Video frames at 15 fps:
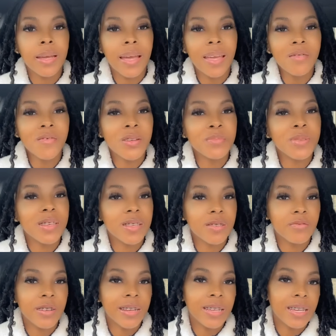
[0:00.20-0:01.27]
Hey family,
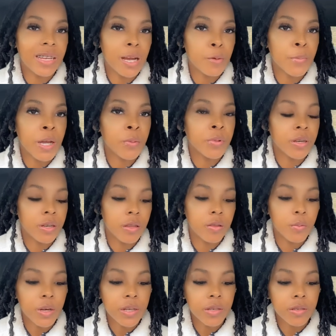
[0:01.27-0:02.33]
it's Rhae and I'm back with another
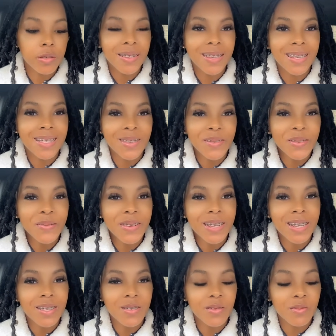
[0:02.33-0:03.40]
word. So this
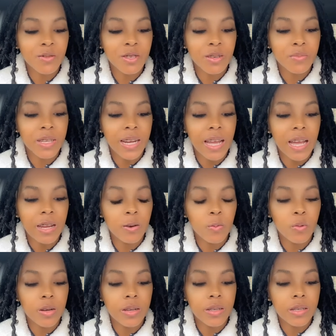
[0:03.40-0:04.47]
word comes from a dream that I had
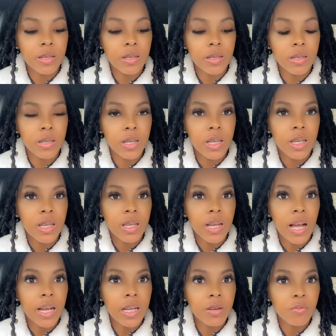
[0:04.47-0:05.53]
on,
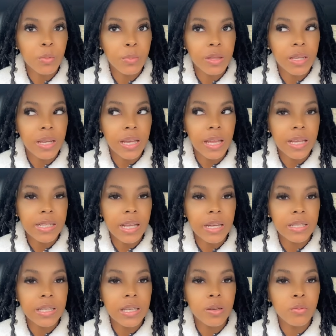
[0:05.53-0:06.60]
I couldn't remember the day
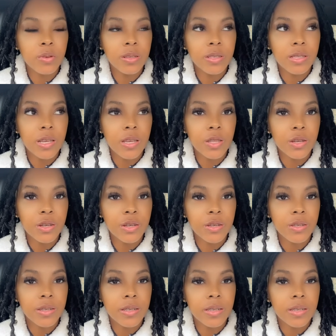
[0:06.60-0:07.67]
exactly. It was either
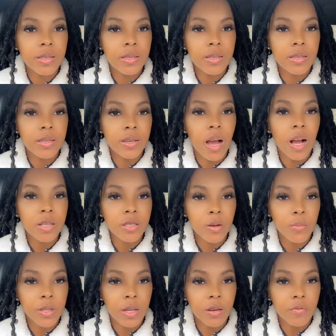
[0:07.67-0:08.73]

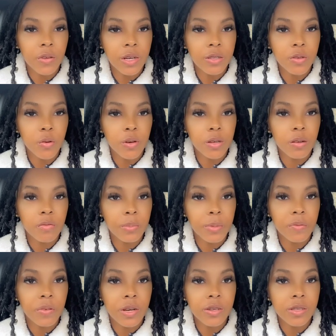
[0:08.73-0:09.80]
October 31st or
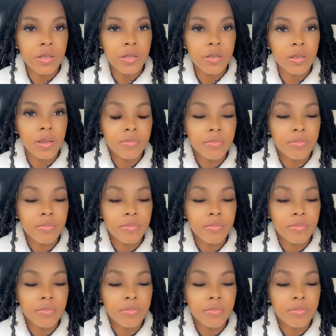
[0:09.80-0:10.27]
November 1st.